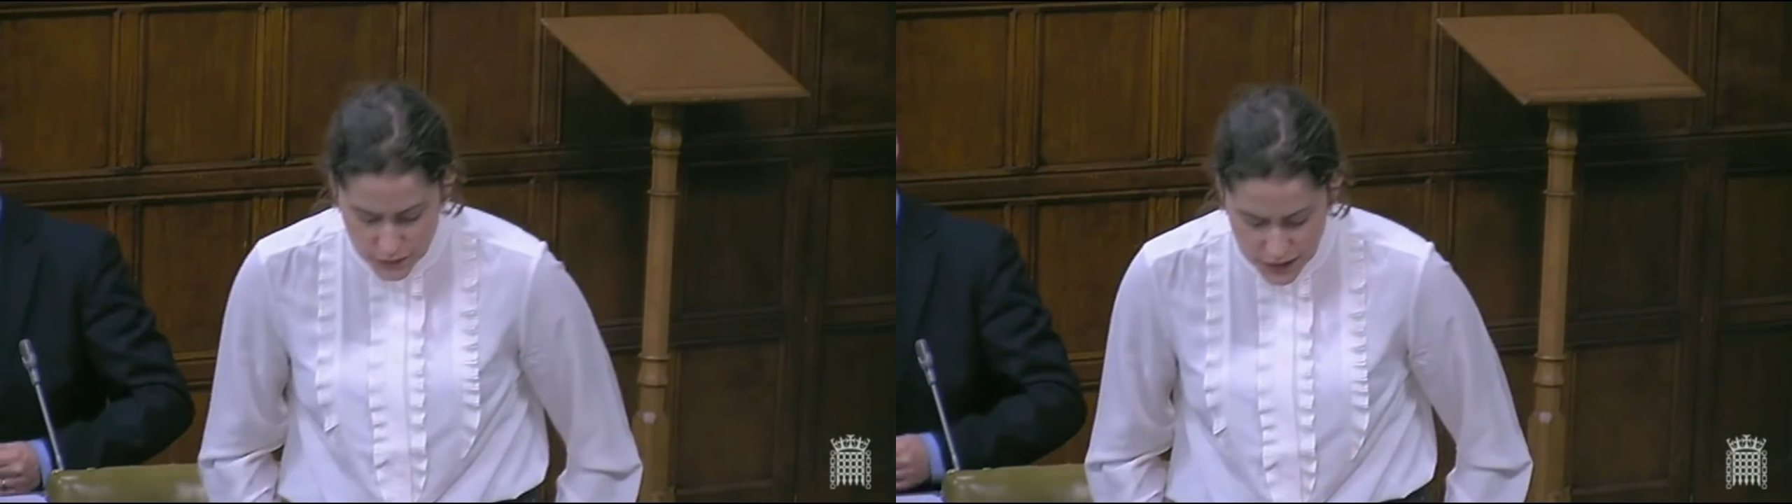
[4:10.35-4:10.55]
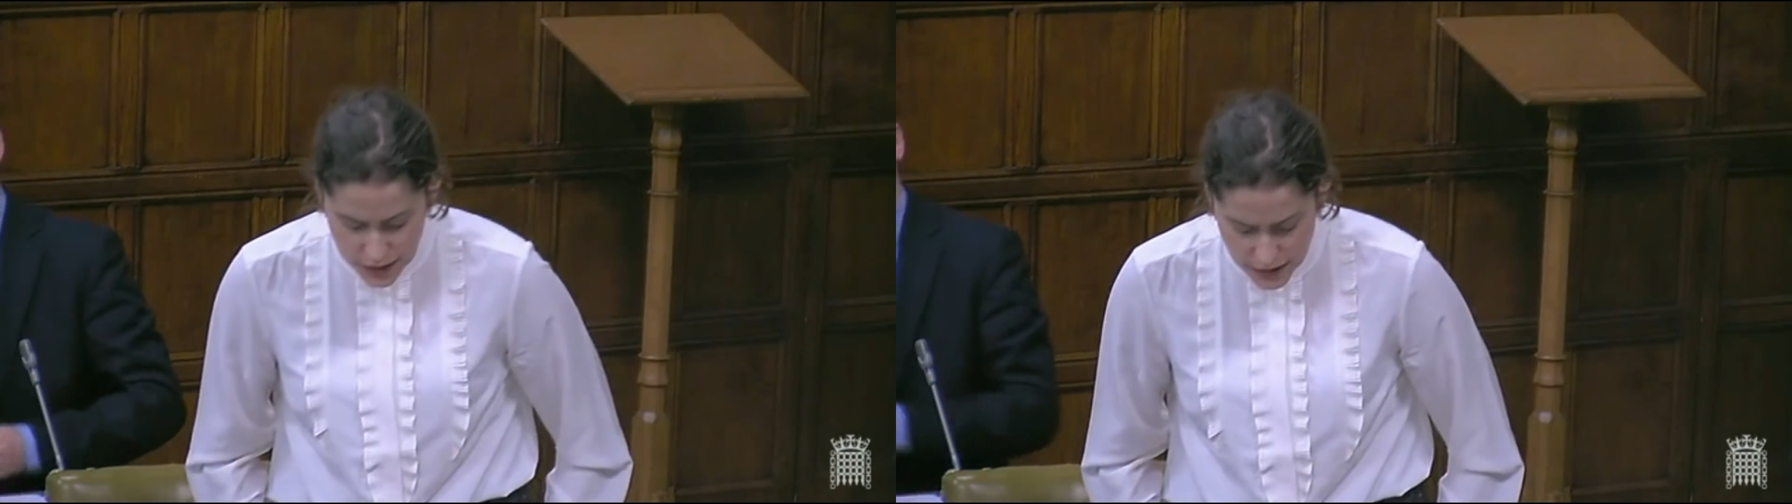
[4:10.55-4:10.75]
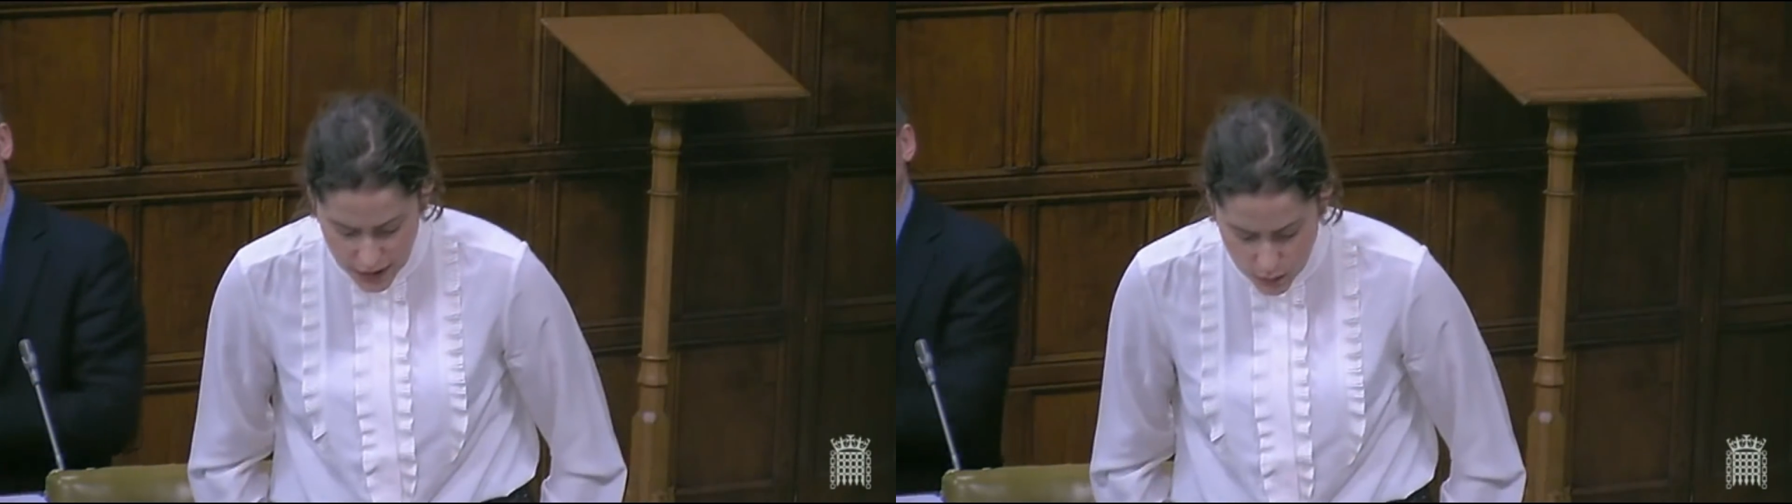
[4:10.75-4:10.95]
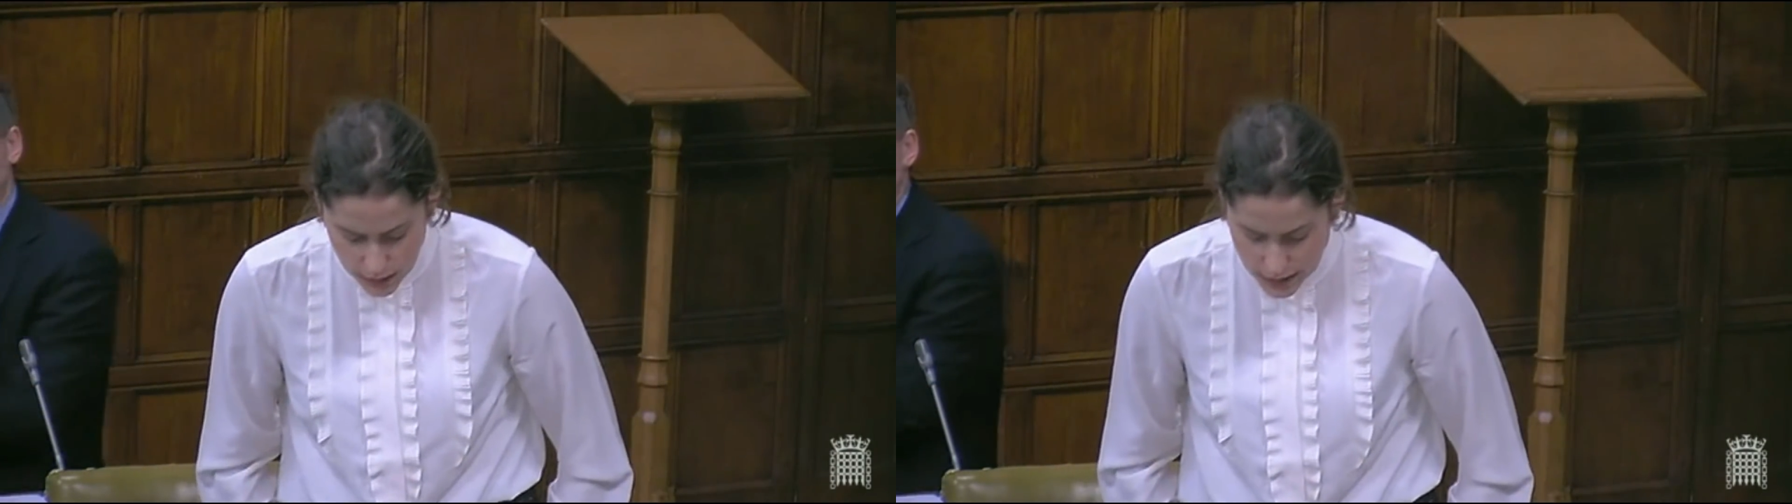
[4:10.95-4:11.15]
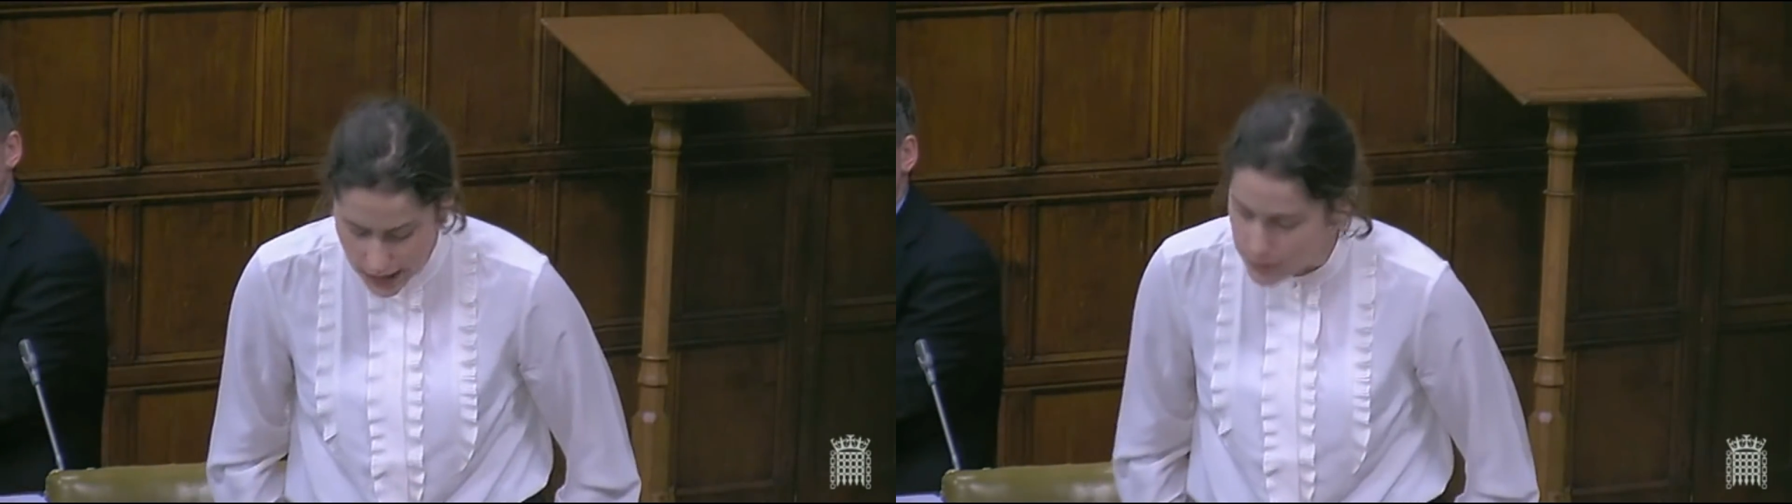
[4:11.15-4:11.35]
live together
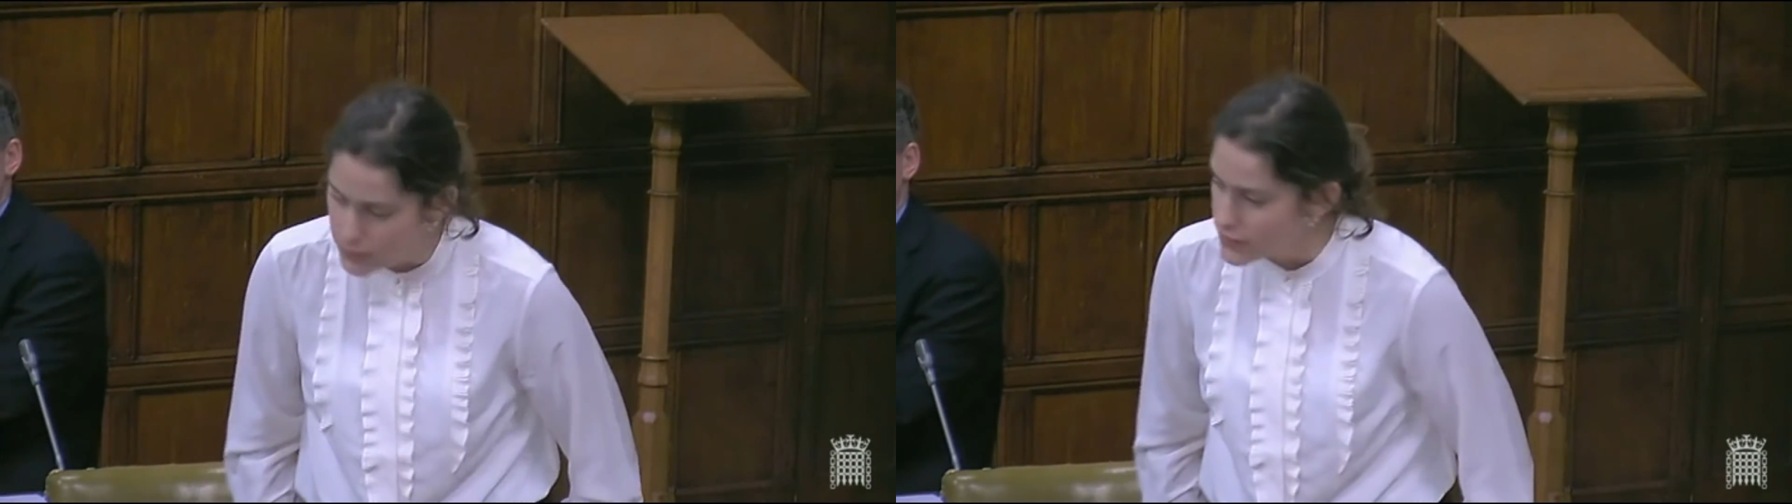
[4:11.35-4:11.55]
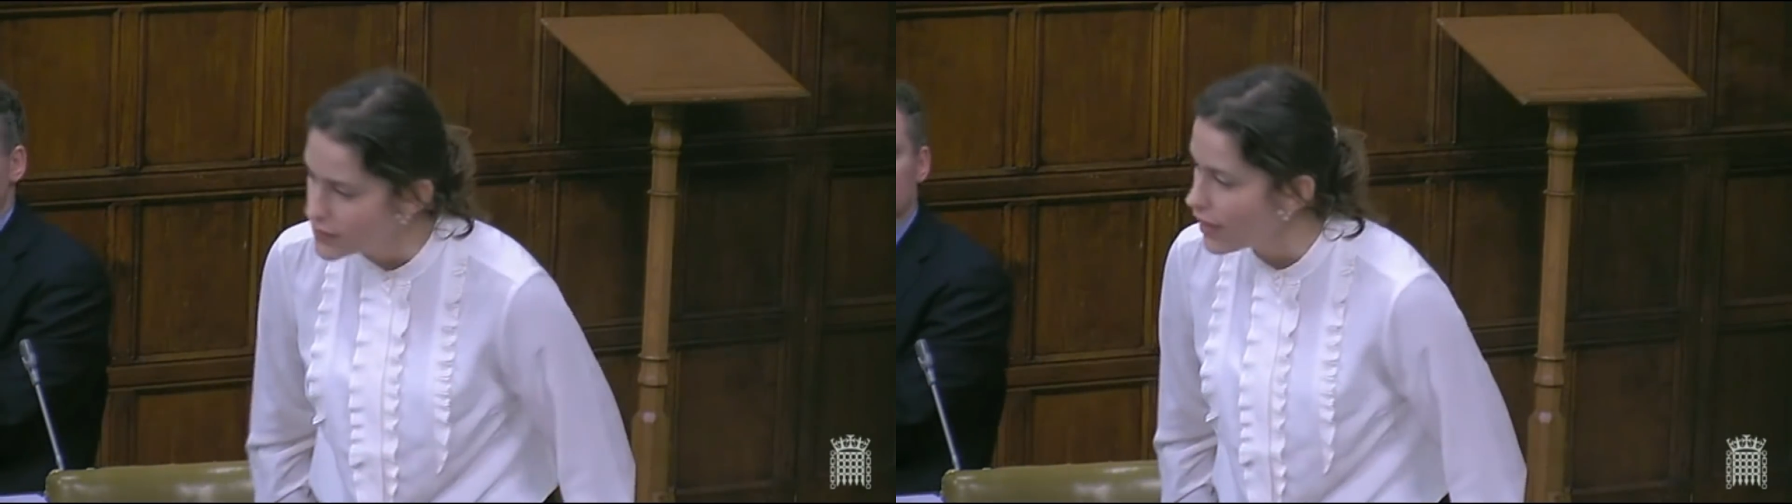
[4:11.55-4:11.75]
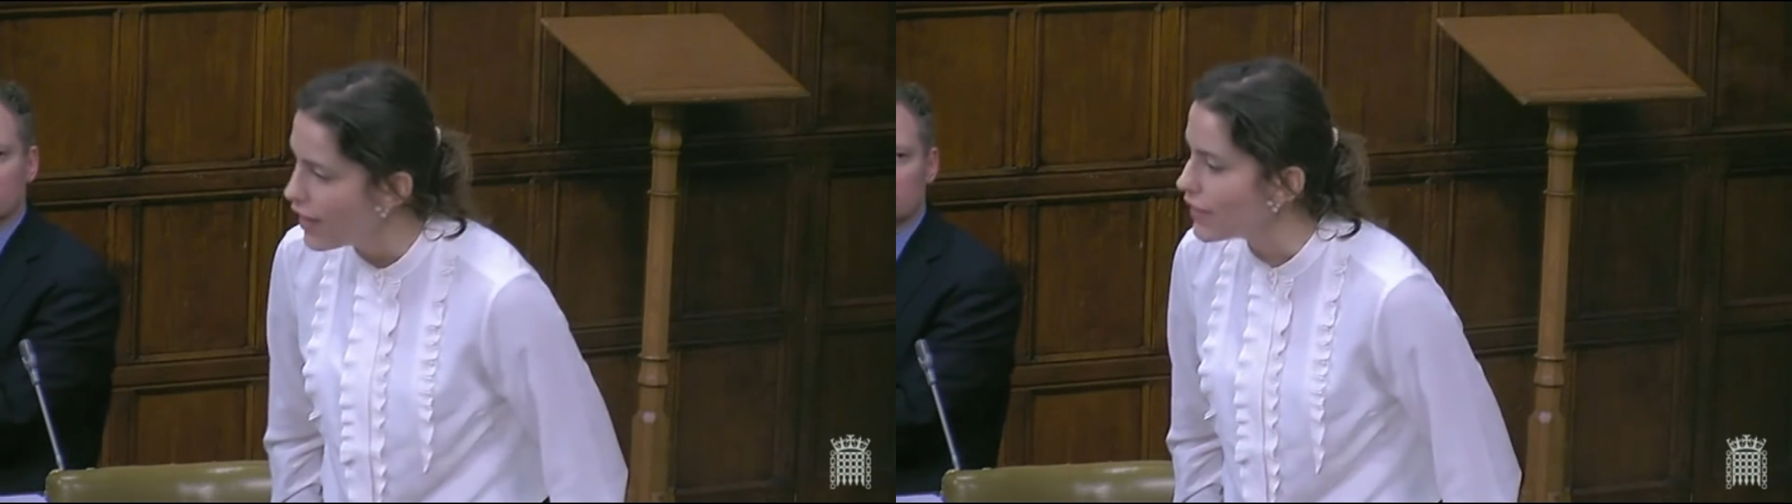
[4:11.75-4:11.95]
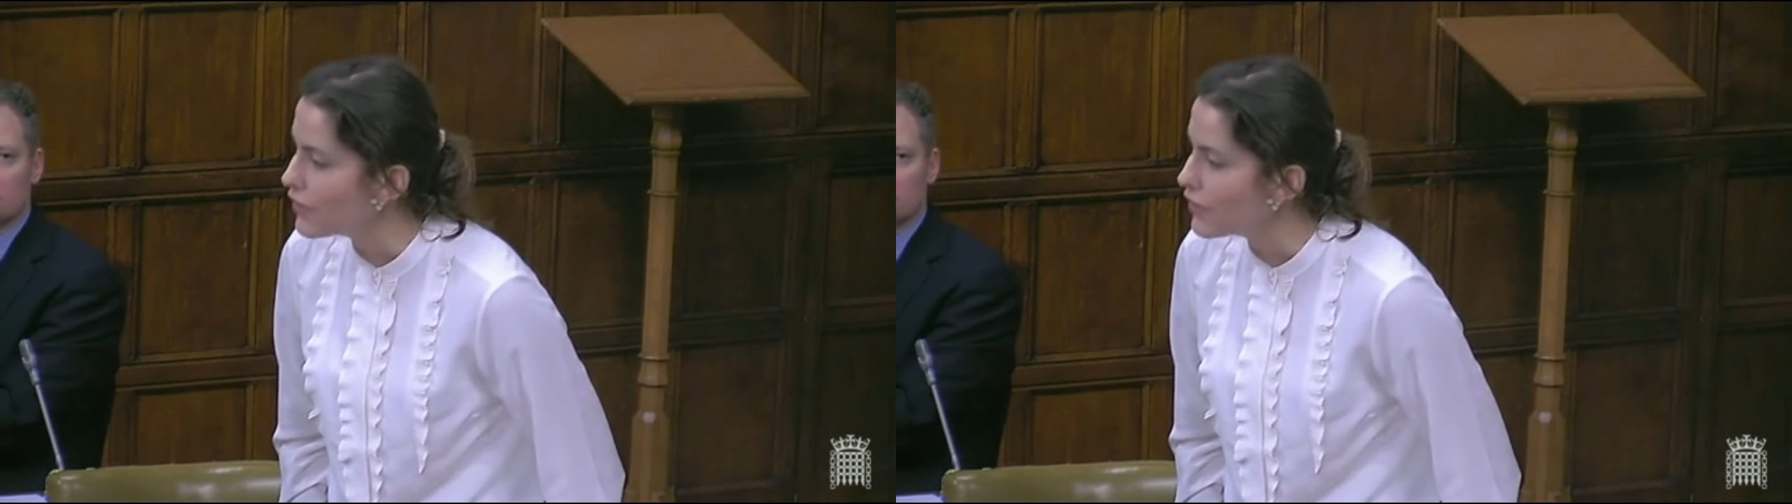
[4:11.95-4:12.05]
equally in happiness,